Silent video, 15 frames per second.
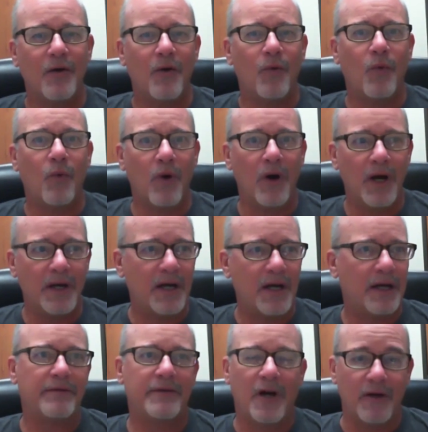One, uh,
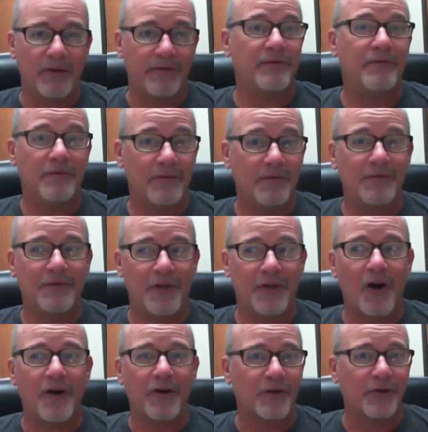the, the
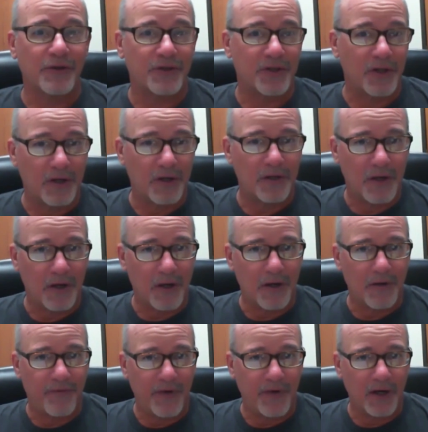articles
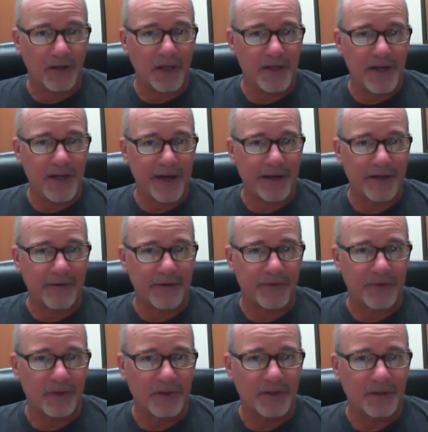are fairly
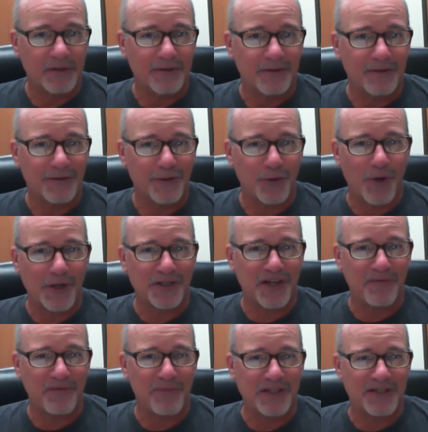negative, the ones that
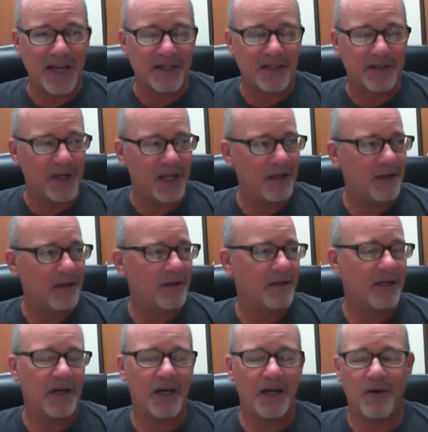have been sent to me.
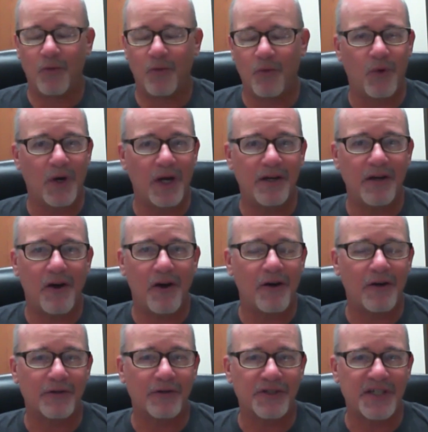Uh, one
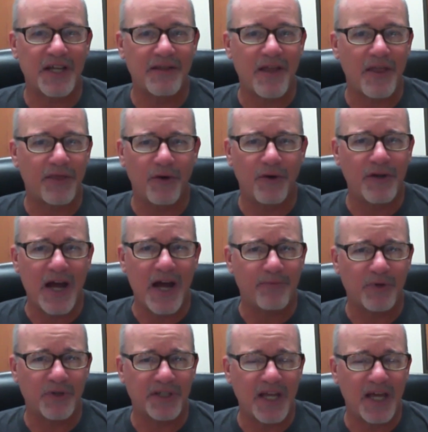article said that thirty-nine
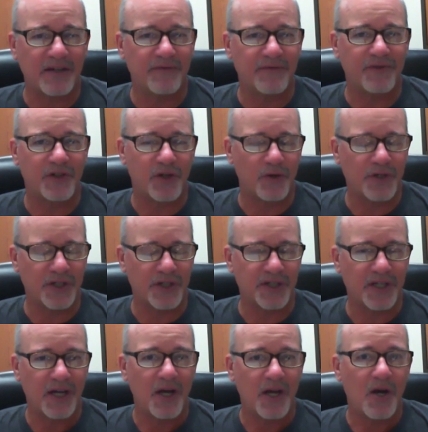percent of
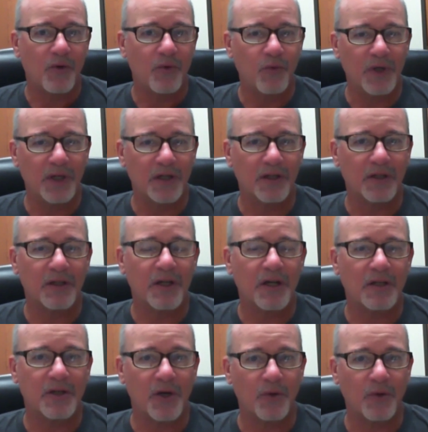churches will
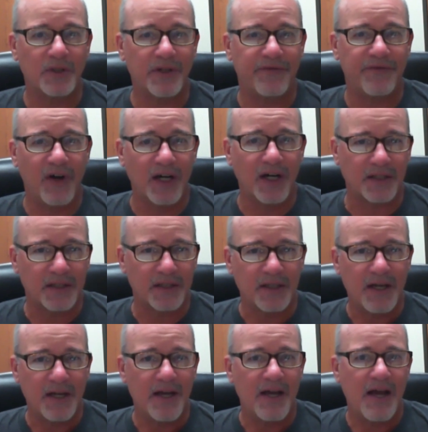go defunct
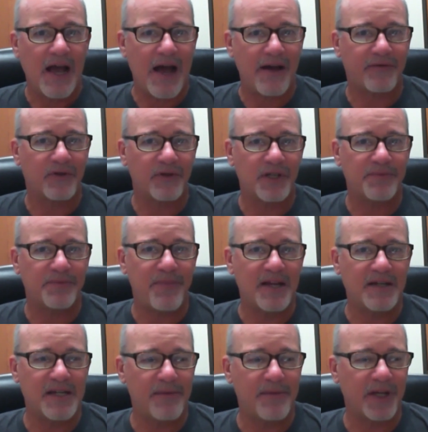after this
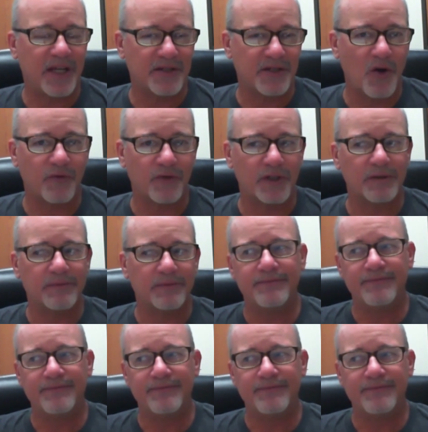pandemic is over.